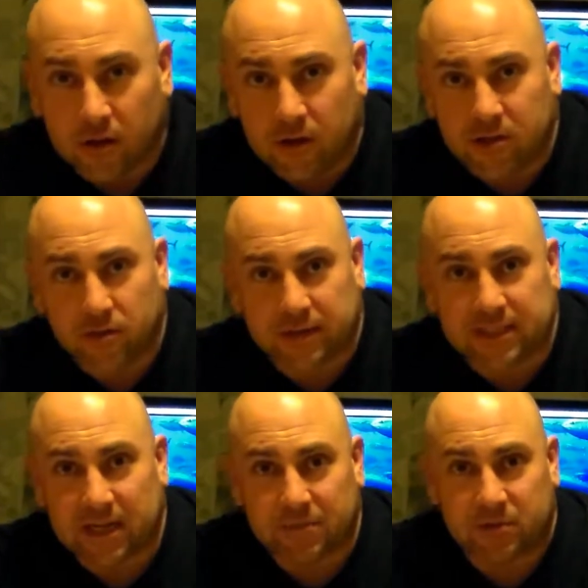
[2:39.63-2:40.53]
So with this
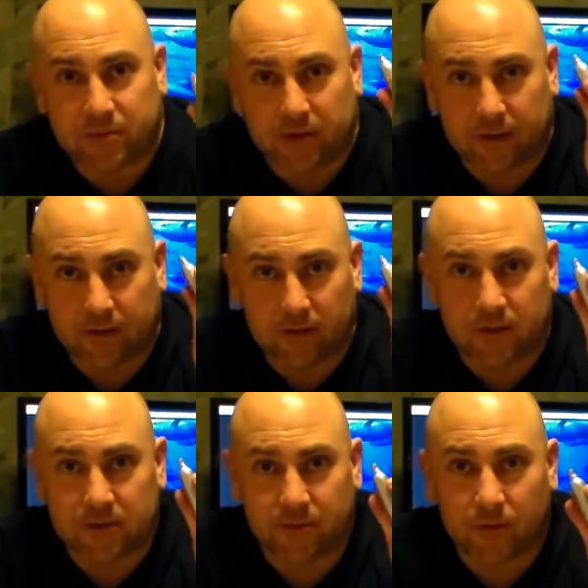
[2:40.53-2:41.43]
type of spear gun, the
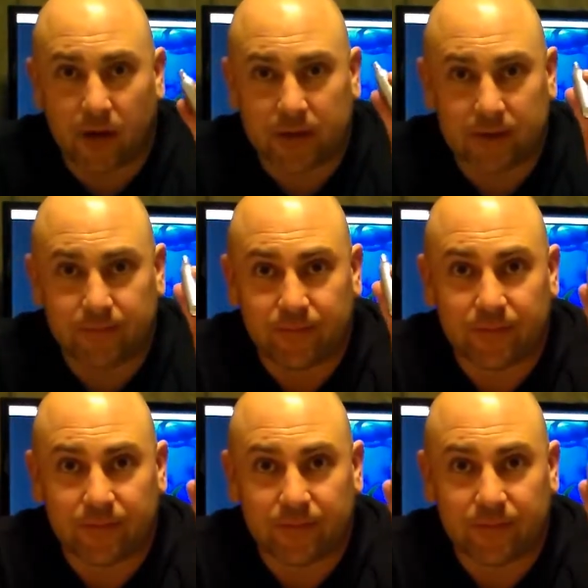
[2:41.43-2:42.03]
Crossman Rocket,